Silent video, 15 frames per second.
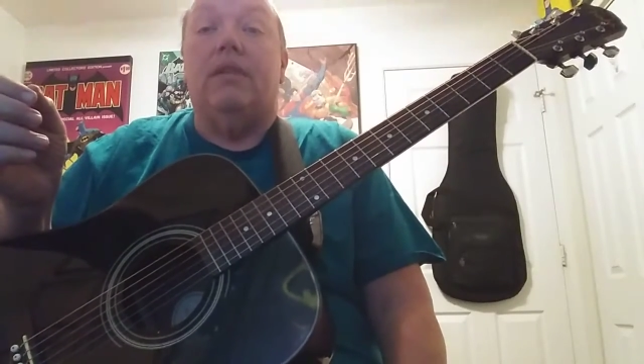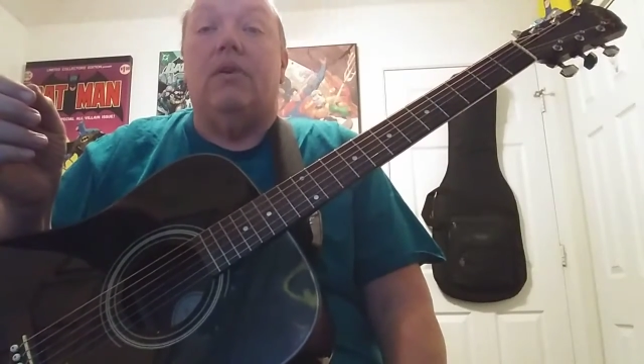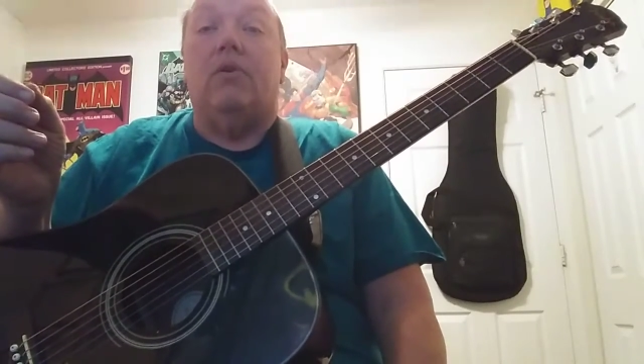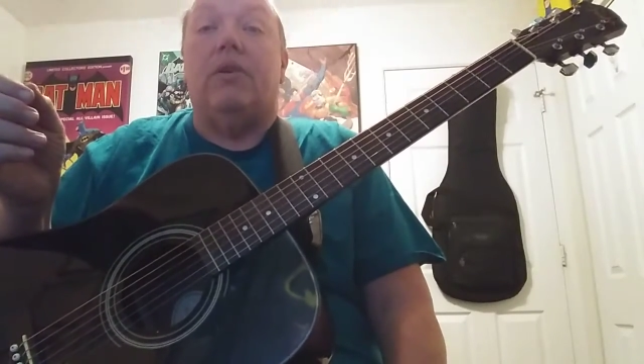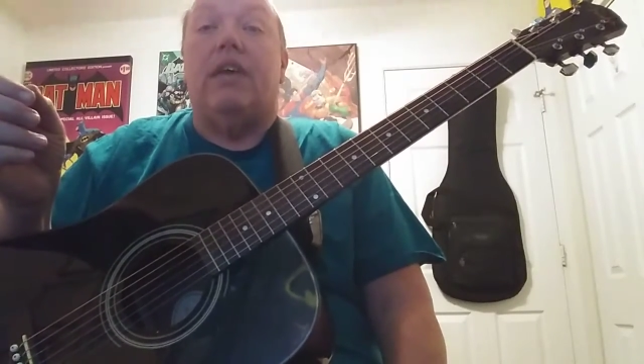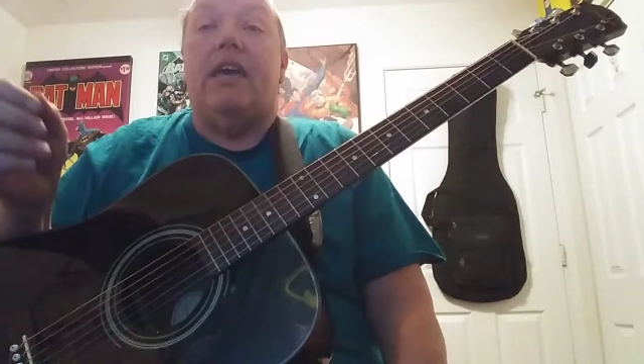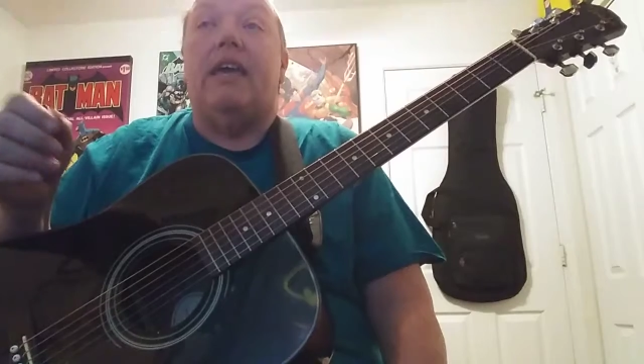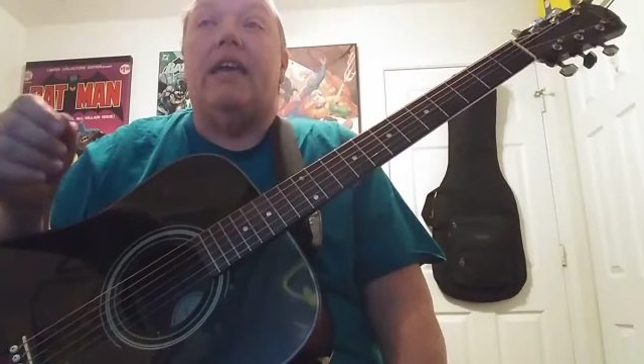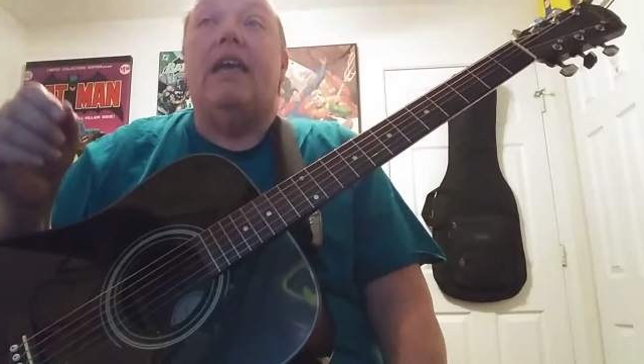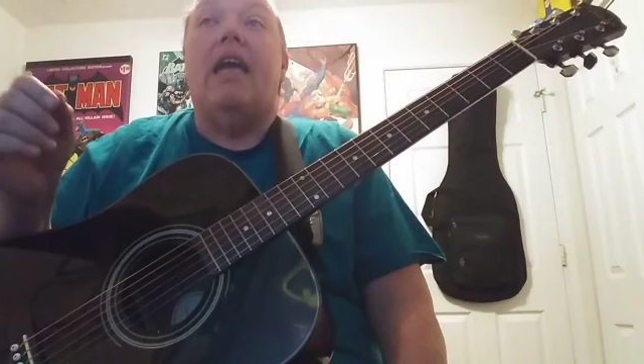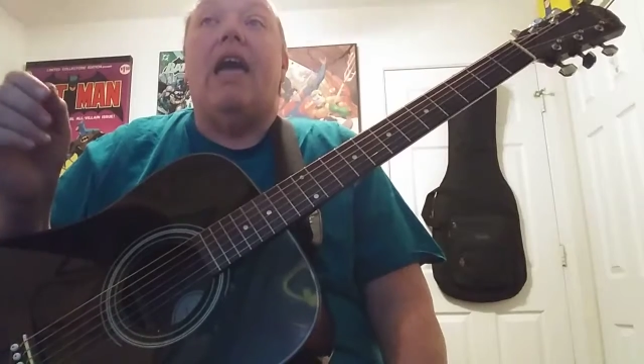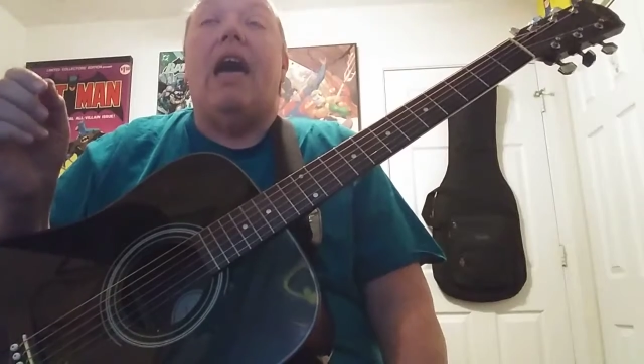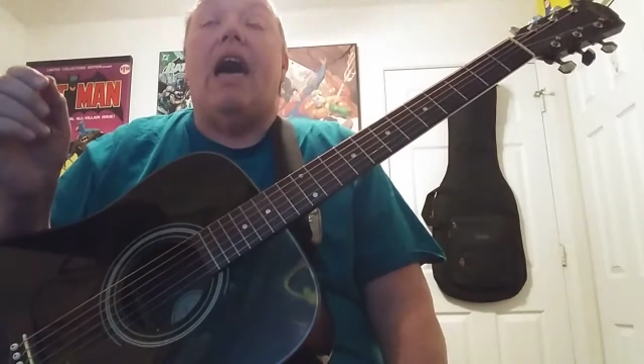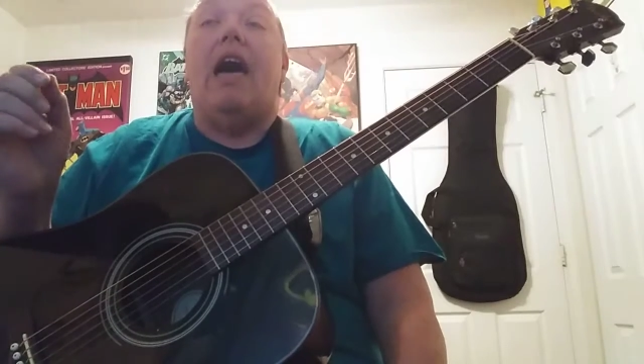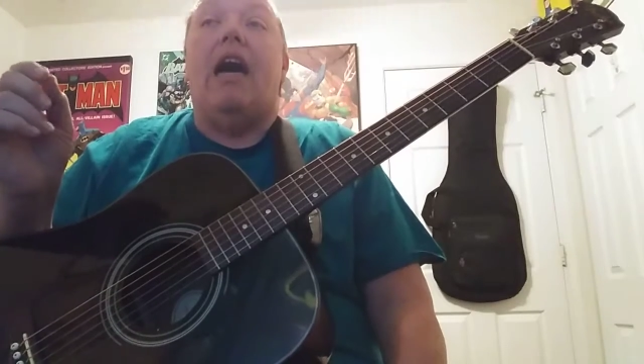Okay,
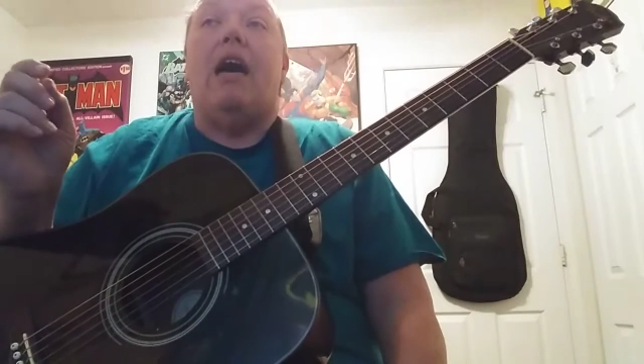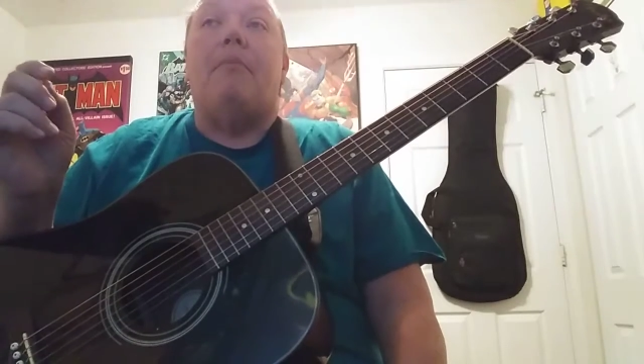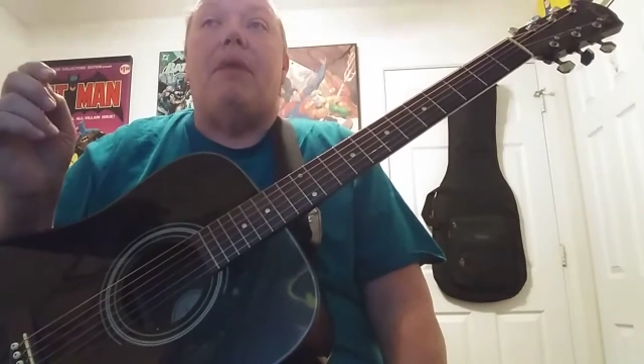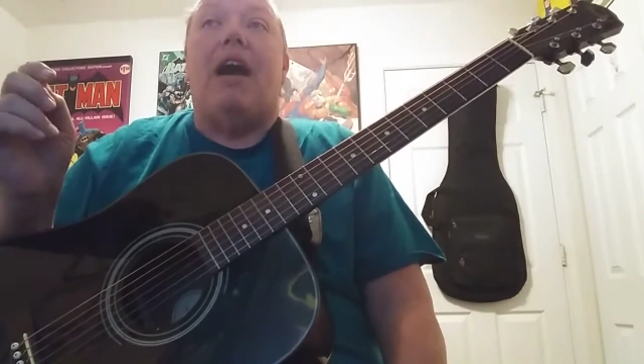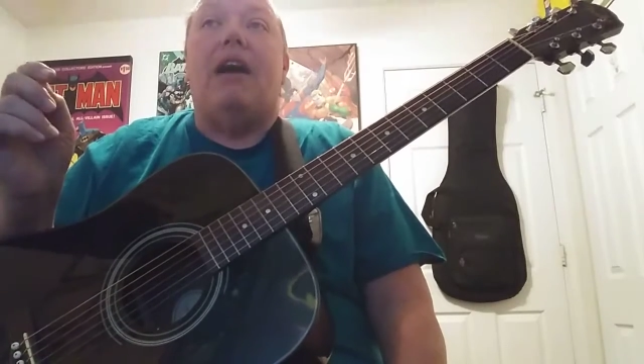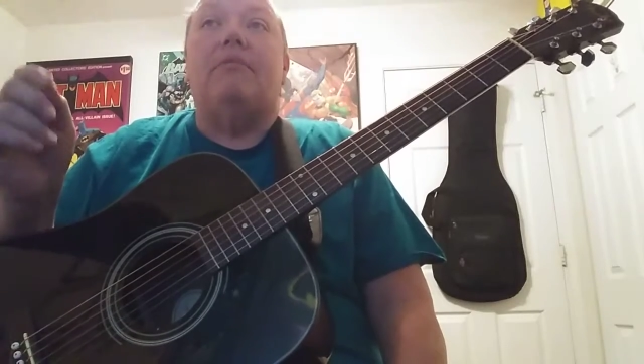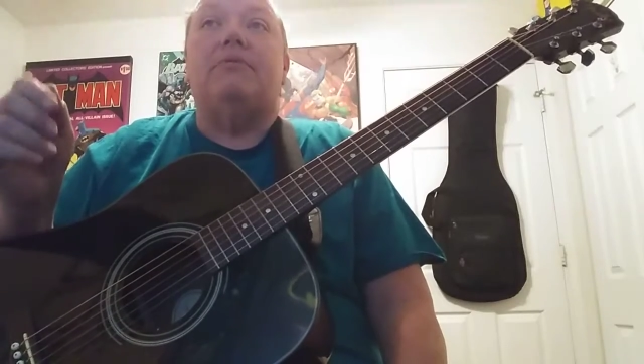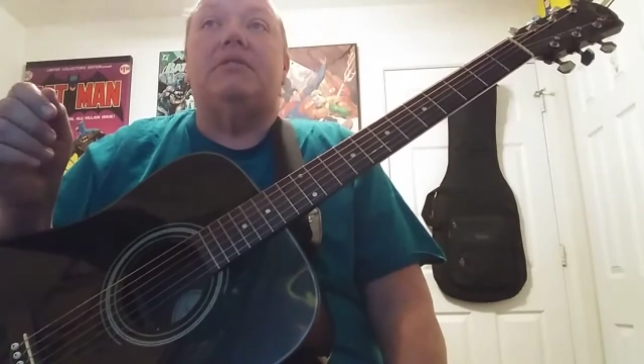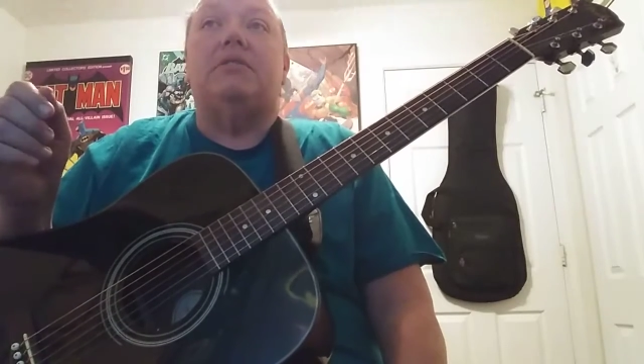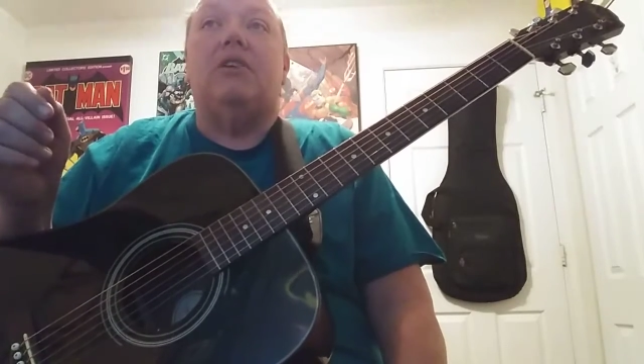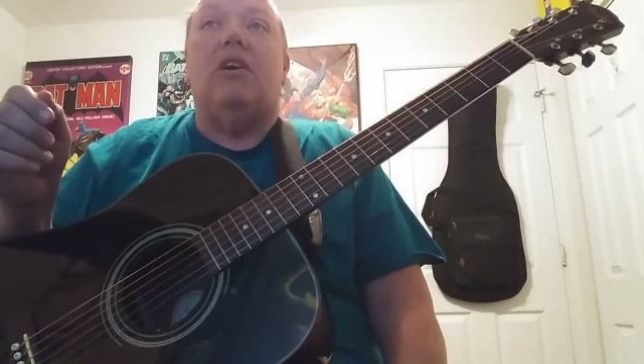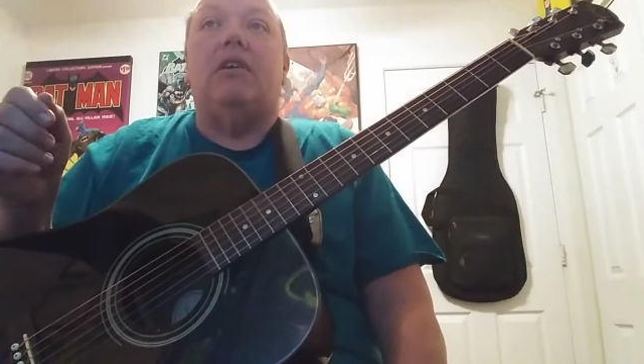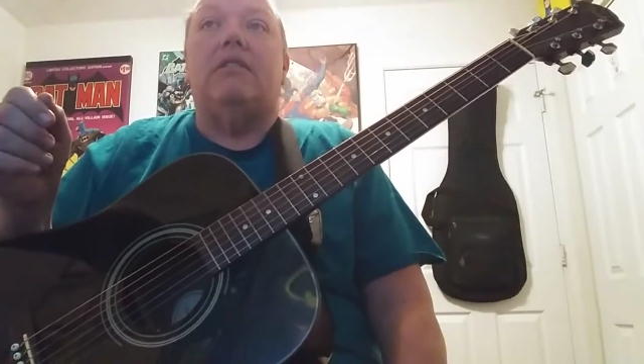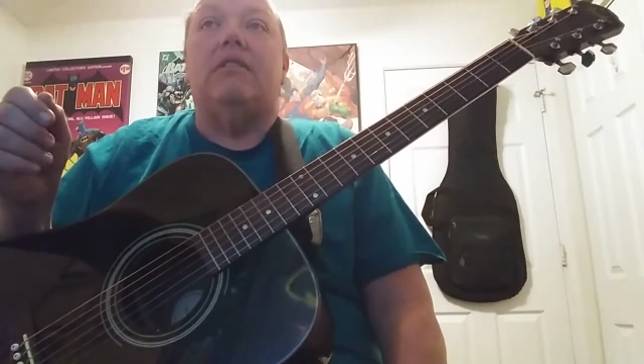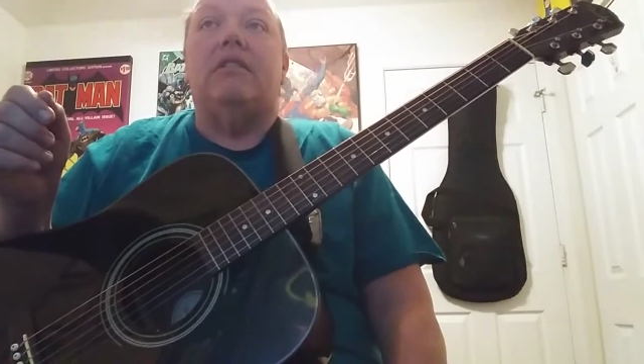I was
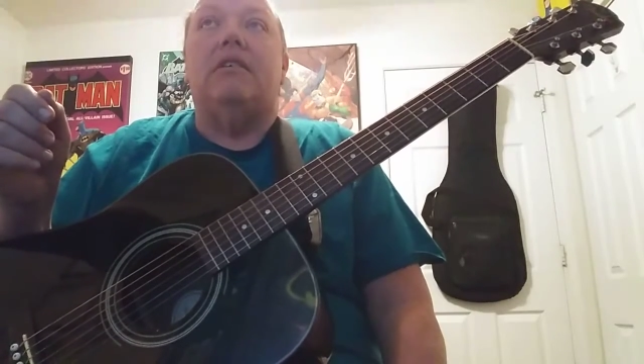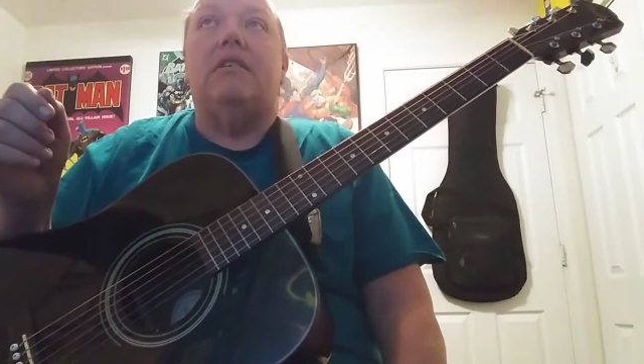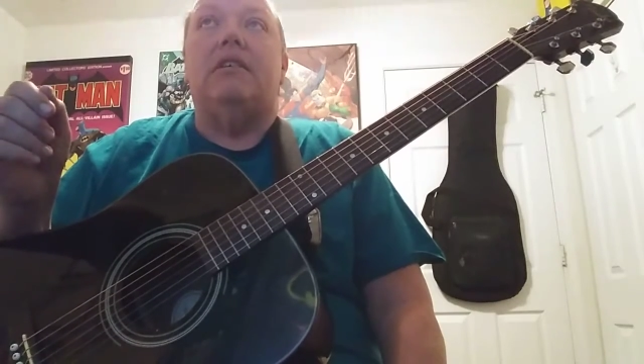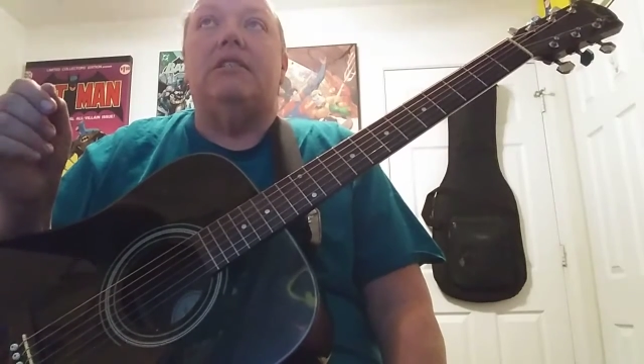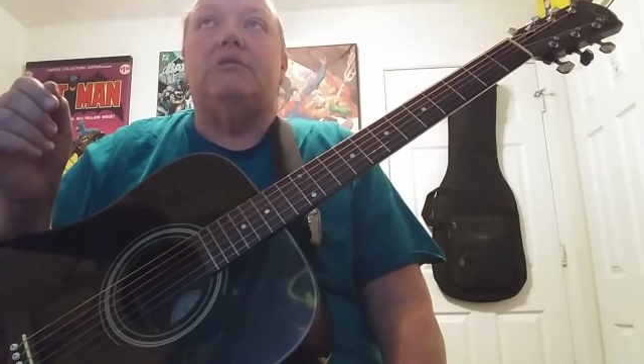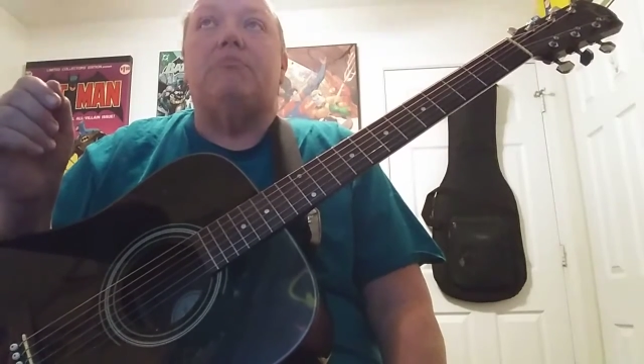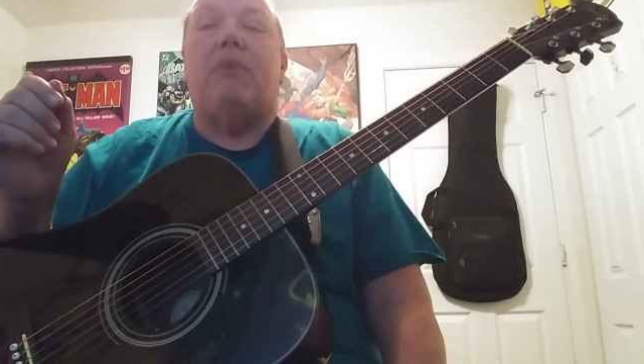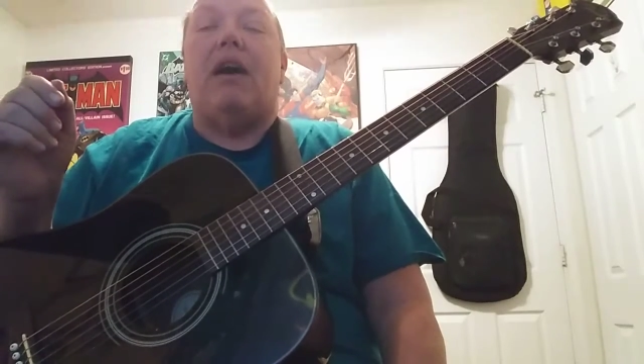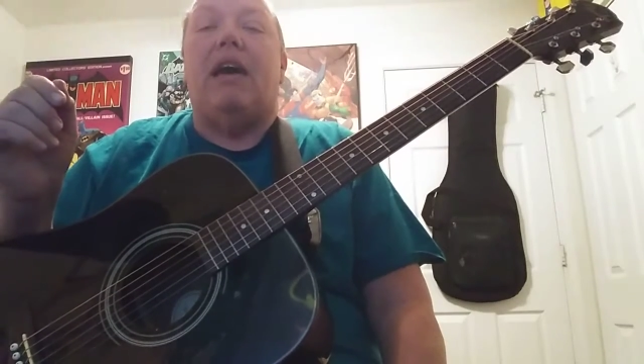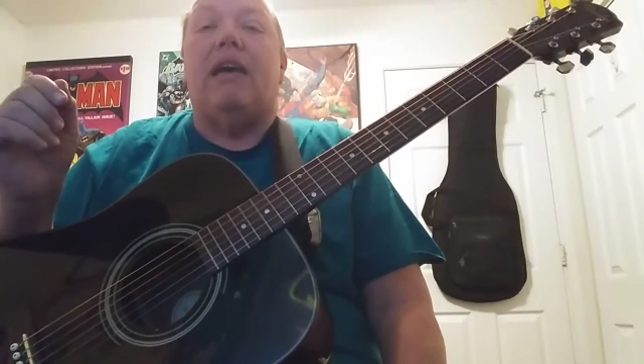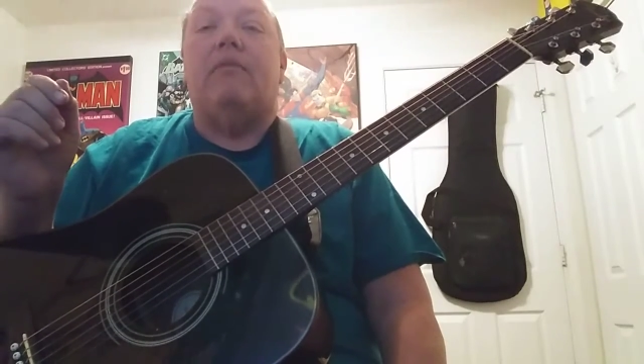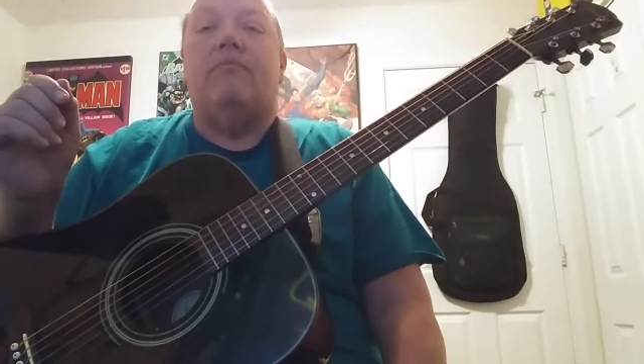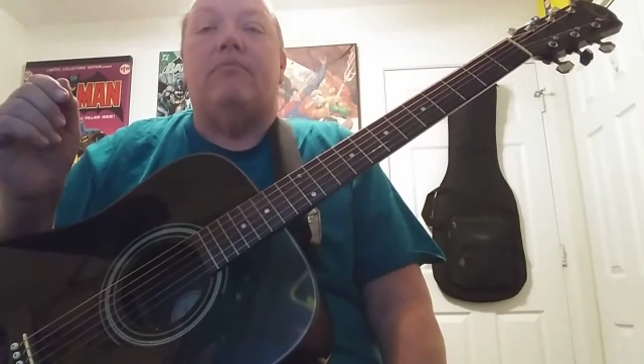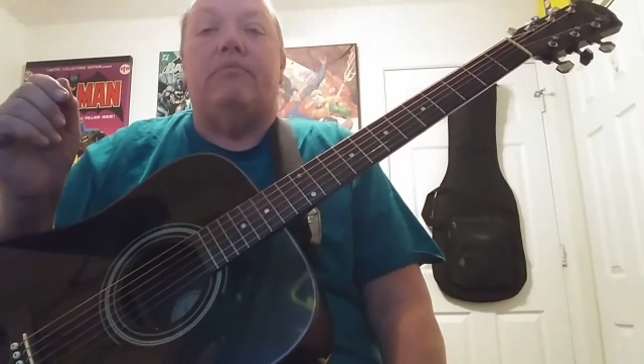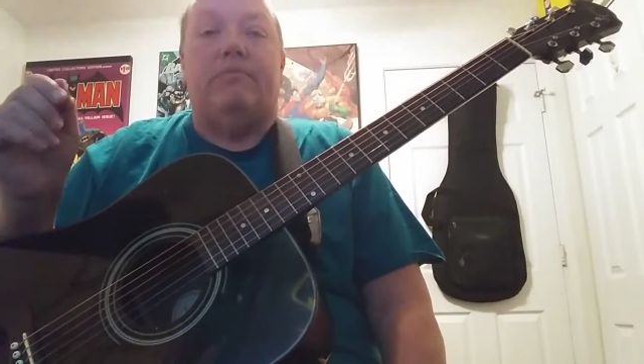taught this
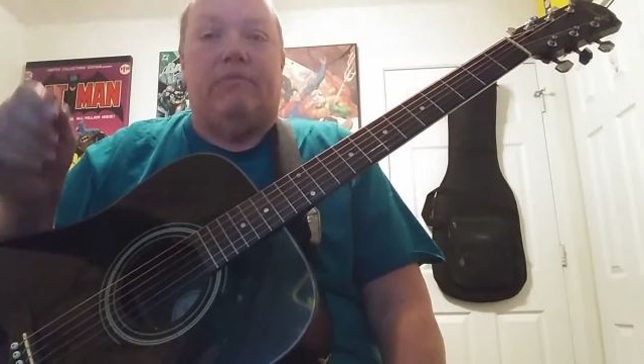by